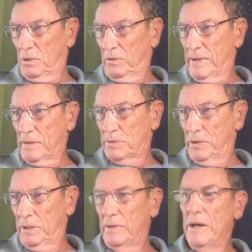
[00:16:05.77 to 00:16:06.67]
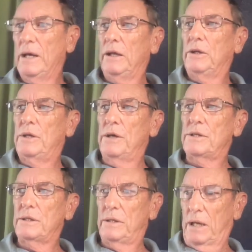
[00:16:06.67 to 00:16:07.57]
I up to here? You know
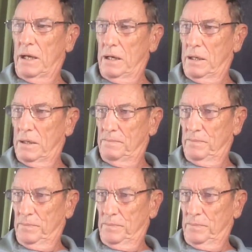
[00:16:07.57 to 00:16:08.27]
that